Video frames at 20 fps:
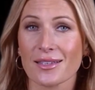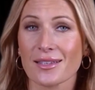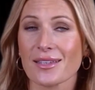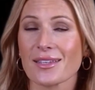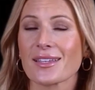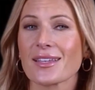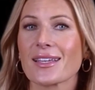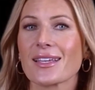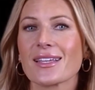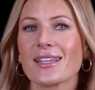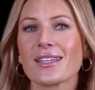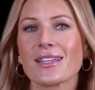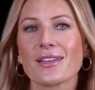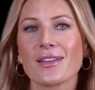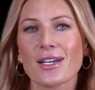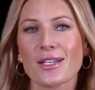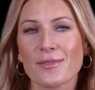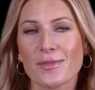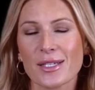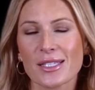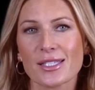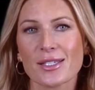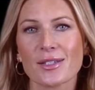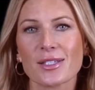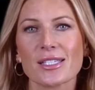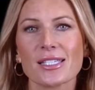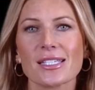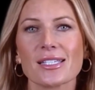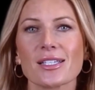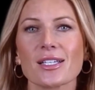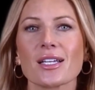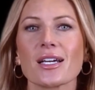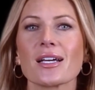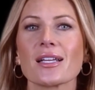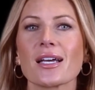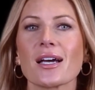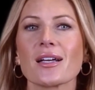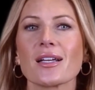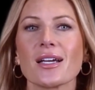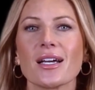Recurrent pattern:
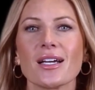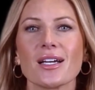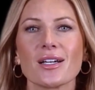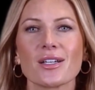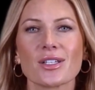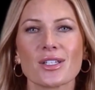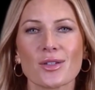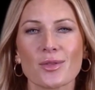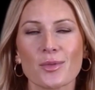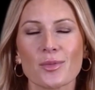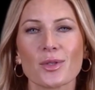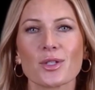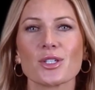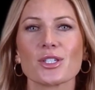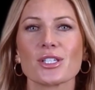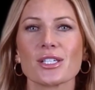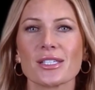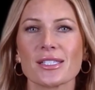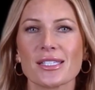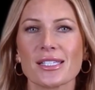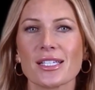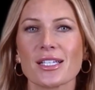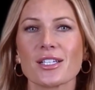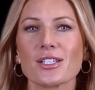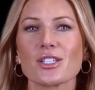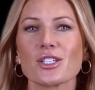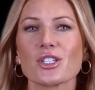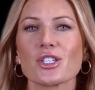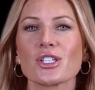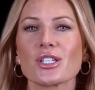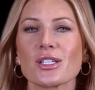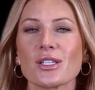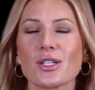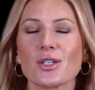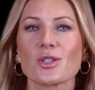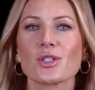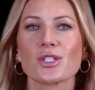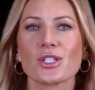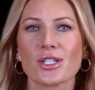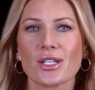outbursts of aggression in response to
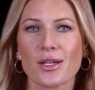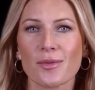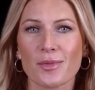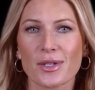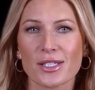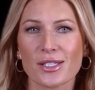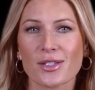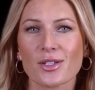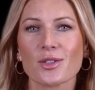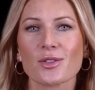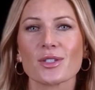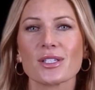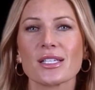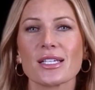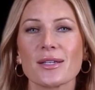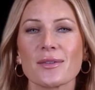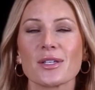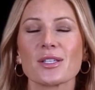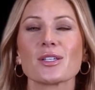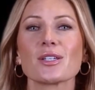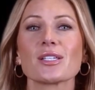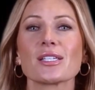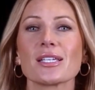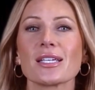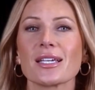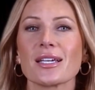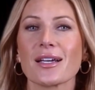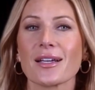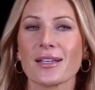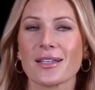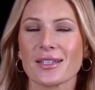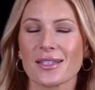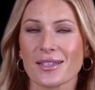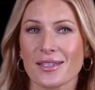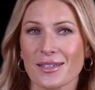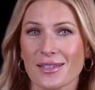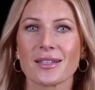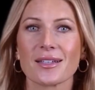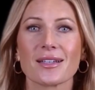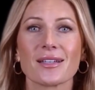colleagues' criticism. Trigger:
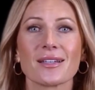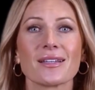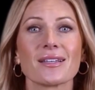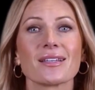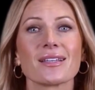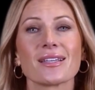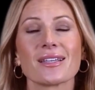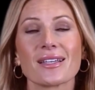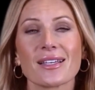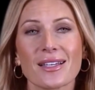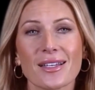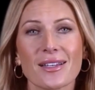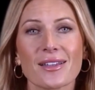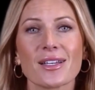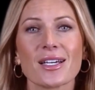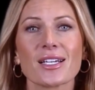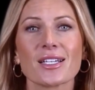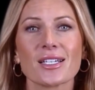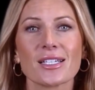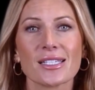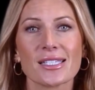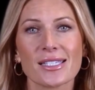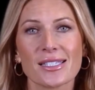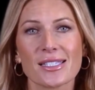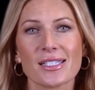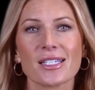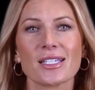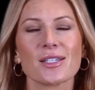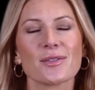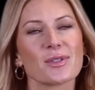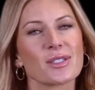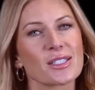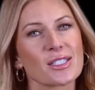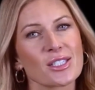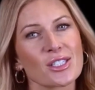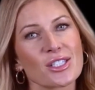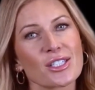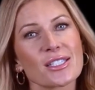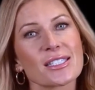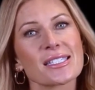being pointed out for a technical
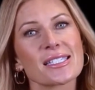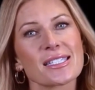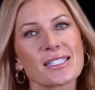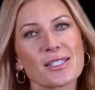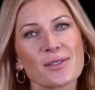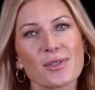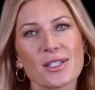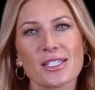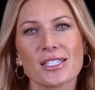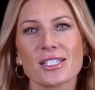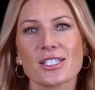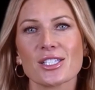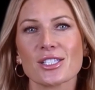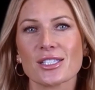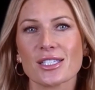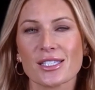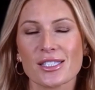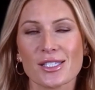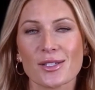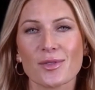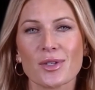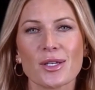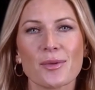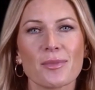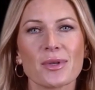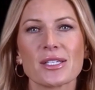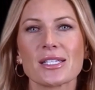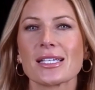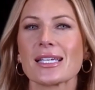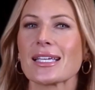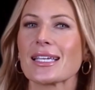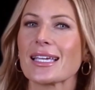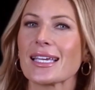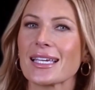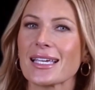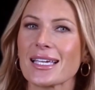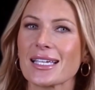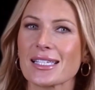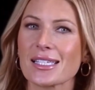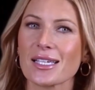error. Initial reaction:
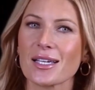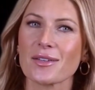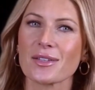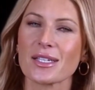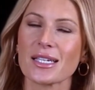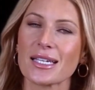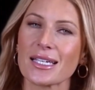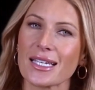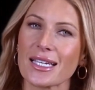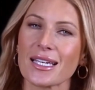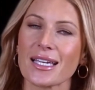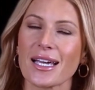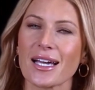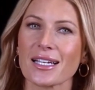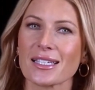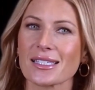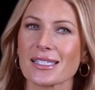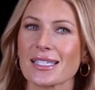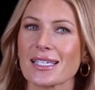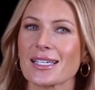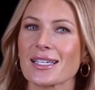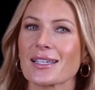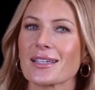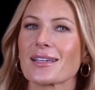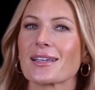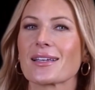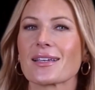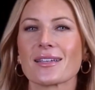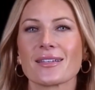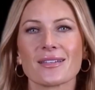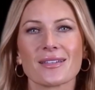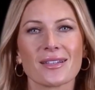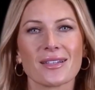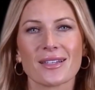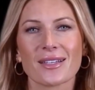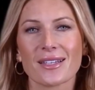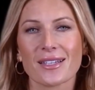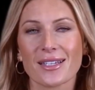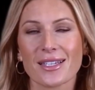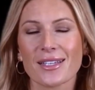desire to humiliate the
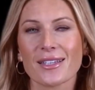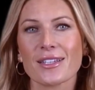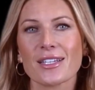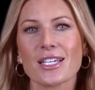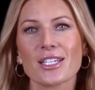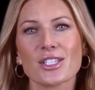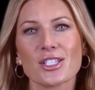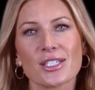interlocutor.